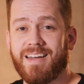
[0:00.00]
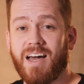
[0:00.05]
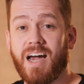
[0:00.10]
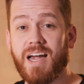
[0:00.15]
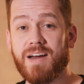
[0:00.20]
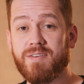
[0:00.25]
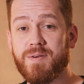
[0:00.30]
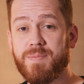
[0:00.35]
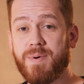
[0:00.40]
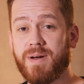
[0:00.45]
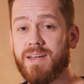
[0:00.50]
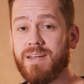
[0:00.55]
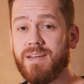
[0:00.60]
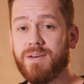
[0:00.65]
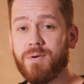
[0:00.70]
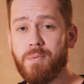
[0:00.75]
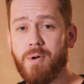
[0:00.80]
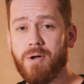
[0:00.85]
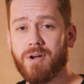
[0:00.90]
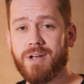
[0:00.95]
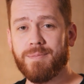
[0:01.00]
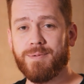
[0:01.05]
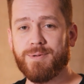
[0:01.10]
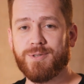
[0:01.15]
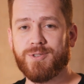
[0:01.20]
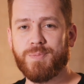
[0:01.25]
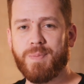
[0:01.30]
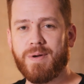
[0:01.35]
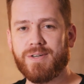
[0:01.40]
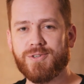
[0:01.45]
Hi, everybody. Welcome to
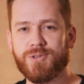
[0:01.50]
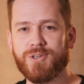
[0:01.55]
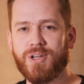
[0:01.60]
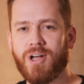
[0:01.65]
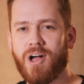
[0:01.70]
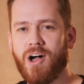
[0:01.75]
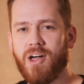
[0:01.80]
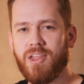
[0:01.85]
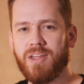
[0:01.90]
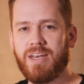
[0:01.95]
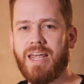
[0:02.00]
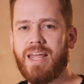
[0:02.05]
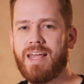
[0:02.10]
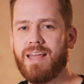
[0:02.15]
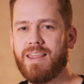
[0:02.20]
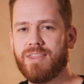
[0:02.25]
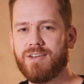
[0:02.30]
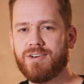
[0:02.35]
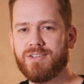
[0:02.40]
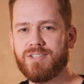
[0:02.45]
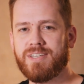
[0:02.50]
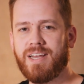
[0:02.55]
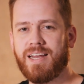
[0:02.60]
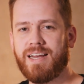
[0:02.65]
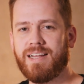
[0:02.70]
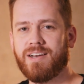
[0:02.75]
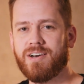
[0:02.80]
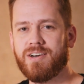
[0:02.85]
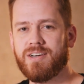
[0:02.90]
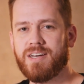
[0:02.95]
a special holiday
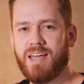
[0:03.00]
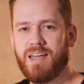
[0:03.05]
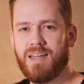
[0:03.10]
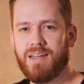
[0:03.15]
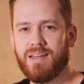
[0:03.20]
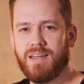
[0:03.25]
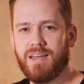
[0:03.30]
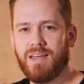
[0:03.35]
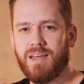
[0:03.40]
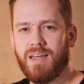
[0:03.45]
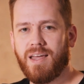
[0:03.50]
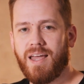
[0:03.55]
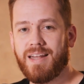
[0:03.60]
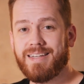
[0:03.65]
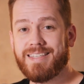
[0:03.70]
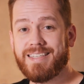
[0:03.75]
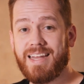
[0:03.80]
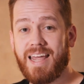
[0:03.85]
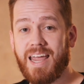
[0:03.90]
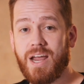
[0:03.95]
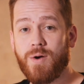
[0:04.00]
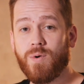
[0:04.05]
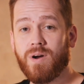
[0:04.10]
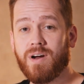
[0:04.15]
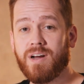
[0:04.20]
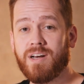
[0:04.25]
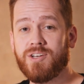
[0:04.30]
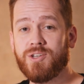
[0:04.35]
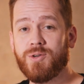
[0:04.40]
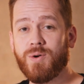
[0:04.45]
Thursday Learn Day. And today we're
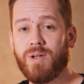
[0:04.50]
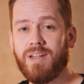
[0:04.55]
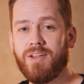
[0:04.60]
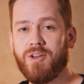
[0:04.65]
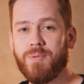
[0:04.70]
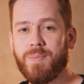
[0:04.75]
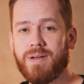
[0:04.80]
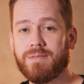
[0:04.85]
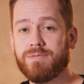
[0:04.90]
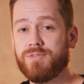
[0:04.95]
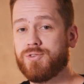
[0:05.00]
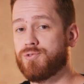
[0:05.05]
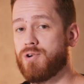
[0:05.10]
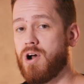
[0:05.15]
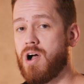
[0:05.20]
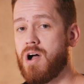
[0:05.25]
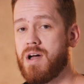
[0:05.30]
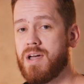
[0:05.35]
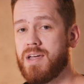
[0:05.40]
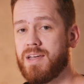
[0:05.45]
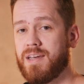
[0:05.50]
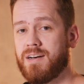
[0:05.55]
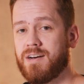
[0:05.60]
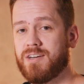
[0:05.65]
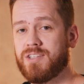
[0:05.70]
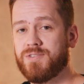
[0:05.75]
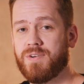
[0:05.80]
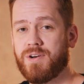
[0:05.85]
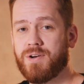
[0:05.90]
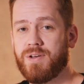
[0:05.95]
gonna do a little bit of drawing in our
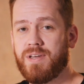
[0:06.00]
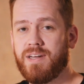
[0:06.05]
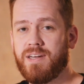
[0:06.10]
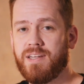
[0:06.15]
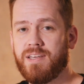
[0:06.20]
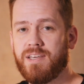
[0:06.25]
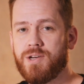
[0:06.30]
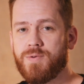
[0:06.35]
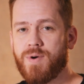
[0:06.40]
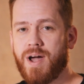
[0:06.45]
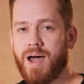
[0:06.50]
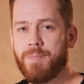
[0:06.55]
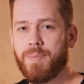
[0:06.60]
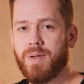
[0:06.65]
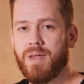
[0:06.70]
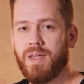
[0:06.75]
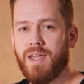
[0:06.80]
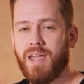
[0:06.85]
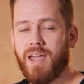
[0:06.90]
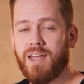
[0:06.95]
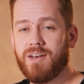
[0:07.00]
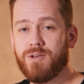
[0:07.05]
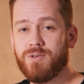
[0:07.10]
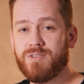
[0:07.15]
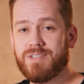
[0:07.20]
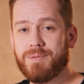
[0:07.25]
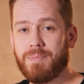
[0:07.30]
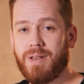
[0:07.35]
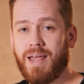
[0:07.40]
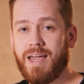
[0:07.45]
Sphero EDU app and do
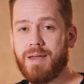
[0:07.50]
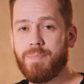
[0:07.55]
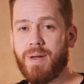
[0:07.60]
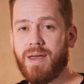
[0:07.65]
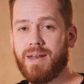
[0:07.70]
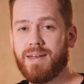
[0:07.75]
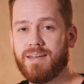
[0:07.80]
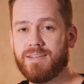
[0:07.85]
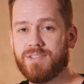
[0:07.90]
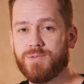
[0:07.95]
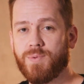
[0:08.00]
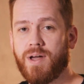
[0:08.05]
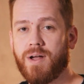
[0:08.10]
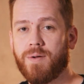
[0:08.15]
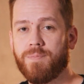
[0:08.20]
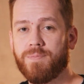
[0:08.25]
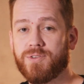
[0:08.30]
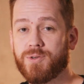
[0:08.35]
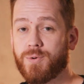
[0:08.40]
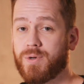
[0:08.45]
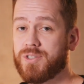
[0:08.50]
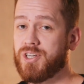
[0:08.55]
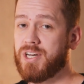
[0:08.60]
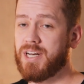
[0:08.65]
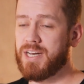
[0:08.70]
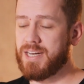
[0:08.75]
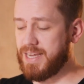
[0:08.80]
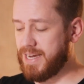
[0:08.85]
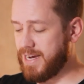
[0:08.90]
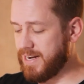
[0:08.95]
some light painting as well. So what you're
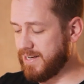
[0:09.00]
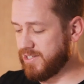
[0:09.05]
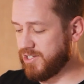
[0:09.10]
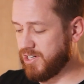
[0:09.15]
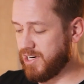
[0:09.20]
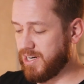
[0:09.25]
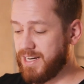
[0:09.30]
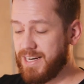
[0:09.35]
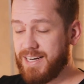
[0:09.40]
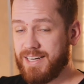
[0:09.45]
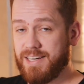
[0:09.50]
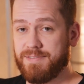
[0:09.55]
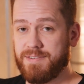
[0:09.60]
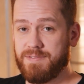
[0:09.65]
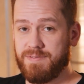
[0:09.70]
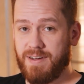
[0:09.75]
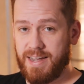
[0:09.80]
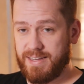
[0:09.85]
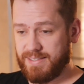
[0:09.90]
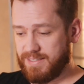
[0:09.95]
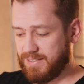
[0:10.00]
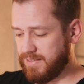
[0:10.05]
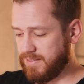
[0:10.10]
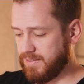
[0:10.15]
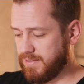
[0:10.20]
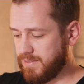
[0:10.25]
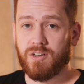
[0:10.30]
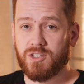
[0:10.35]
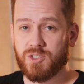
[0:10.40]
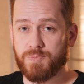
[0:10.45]
gonna need is you're gonna need a device,
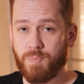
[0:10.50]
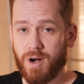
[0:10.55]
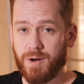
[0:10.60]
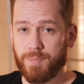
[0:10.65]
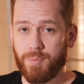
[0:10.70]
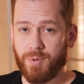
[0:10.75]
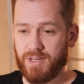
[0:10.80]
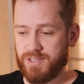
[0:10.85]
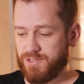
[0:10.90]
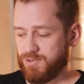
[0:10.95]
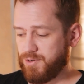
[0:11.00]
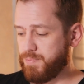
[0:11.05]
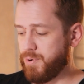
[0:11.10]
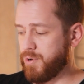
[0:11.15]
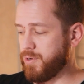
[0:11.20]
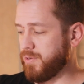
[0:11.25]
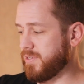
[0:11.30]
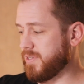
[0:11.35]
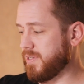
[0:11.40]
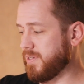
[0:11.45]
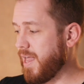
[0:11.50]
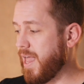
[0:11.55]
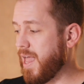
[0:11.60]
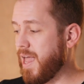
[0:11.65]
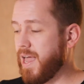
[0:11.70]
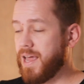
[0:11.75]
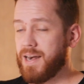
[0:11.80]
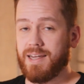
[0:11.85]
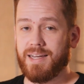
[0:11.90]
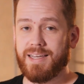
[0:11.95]
your SPRK+ or Bolt,
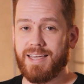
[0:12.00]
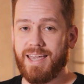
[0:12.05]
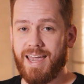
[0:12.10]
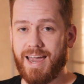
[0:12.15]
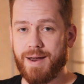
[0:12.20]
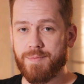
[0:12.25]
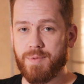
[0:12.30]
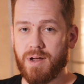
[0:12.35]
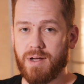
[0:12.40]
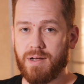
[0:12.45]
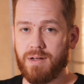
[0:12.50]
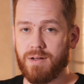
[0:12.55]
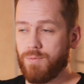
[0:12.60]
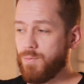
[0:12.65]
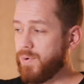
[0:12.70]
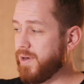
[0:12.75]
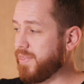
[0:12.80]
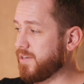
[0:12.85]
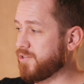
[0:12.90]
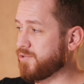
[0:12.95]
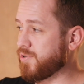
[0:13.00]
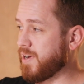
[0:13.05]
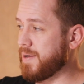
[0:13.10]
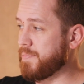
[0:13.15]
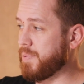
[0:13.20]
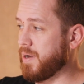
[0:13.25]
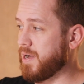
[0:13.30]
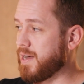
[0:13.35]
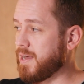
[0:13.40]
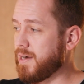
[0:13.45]
and a camera with a
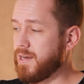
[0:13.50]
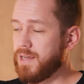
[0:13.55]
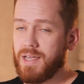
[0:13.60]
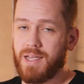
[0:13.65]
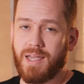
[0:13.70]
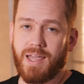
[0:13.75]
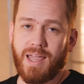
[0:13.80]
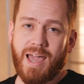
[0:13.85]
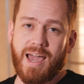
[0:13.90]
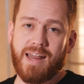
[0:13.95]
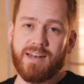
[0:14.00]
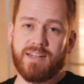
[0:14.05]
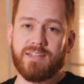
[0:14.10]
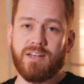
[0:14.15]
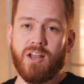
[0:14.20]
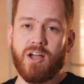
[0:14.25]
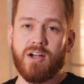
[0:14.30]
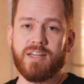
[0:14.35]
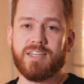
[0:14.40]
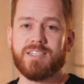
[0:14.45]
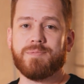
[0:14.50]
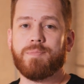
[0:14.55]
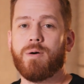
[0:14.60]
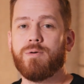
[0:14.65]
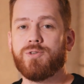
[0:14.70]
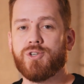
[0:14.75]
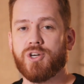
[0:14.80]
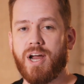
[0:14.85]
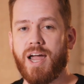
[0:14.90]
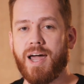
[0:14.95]
tripod and a long
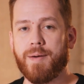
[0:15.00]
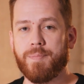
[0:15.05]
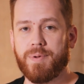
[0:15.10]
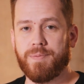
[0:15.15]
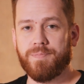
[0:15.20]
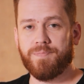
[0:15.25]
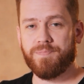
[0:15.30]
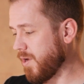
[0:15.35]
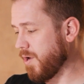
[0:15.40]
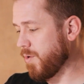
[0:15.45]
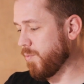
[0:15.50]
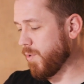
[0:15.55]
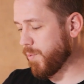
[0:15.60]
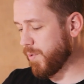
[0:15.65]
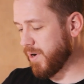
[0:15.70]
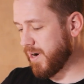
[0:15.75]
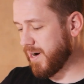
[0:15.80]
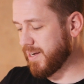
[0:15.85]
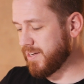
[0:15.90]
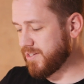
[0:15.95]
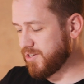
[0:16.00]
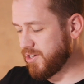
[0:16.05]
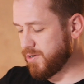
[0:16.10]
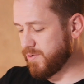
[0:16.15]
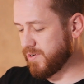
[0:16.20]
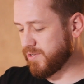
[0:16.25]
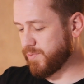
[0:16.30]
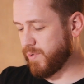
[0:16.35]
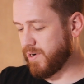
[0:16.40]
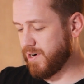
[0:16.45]
exposure app. And what we're gonna
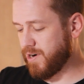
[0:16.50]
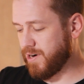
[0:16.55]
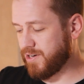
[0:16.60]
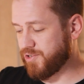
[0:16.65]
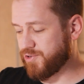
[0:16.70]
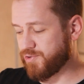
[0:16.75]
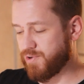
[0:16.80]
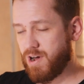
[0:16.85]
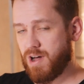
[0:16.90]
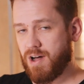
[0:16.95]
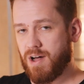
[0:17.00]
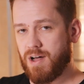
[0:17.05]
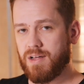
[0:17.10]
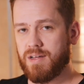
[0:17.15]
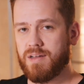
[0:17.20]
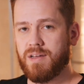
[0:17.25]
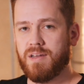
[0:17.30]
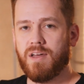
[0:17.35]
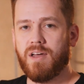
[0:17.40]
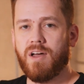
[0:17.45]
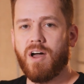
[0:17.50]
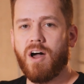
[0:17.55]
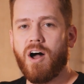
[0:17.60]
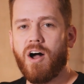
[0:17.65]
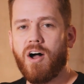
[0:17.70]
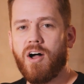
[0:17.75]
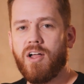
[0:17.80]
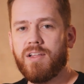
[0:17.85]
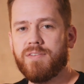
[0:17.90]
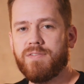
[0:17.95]
do is we're gonna draw
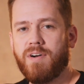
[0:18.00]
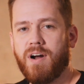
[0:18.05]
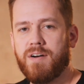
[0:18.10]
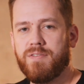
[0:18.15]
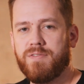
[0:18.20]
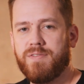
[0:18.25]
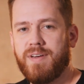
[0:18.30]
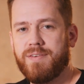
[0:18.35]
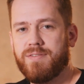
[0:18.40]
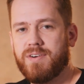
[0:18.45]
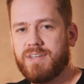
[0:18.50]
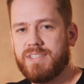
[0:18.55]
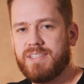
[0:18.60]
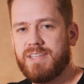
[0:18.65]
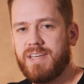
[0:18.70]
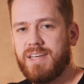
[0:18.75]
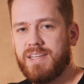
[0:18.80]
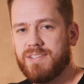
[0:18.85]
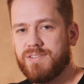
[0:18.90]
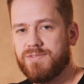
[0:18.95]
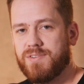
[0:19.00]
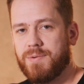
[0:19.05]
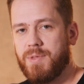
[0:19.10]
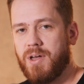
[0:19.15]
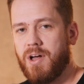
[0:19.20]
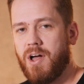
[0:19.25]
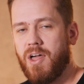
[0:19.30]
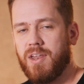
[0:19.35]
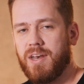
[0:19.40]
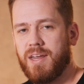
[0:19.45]
all of our favorite scenes from the
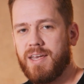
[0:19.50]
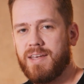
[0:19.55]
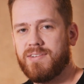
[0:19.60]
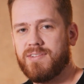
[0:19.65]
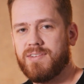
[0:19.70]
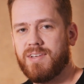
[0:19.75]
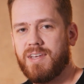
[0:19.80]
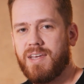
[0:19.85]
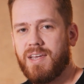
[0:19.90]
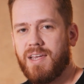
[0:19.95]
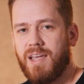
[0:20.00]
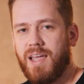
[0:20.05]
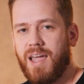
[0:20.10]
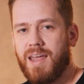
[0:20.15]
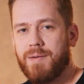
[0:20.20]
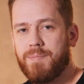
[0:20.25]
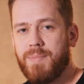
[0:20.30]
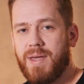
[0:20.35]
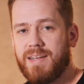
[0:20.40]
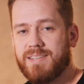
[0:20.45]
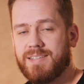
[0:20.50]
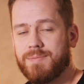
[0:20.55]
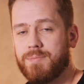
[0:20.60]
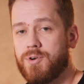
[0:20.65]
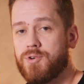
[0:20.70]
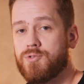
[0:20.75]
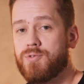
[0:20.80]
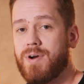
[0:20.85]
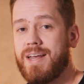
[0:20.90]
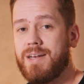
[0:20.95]
holidays and make
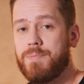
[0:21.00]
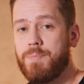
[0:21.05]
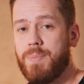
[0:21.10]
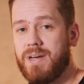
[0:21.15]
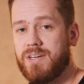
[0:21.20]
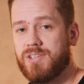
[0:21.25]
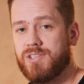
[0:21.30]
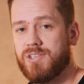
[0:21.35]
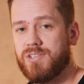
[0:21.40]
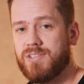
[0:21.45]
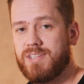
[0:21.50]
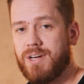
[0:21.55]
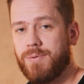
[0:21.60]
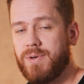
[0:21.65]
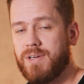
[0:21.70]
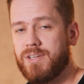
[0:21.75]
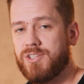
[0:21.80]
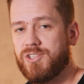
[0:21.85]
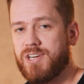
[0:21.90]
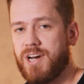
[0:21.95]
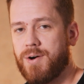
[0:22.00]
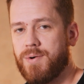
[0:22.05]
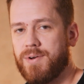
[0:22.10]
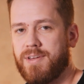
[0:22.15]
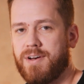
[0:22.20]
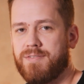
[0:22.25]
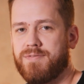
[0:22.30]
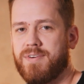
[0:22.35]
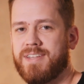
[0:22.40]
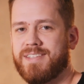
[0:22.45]
some great pictures that we can share with
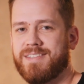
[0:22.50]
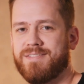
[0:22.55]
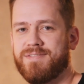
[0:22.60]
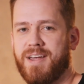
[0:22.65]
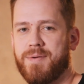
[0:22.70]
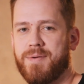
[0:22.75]
our friends and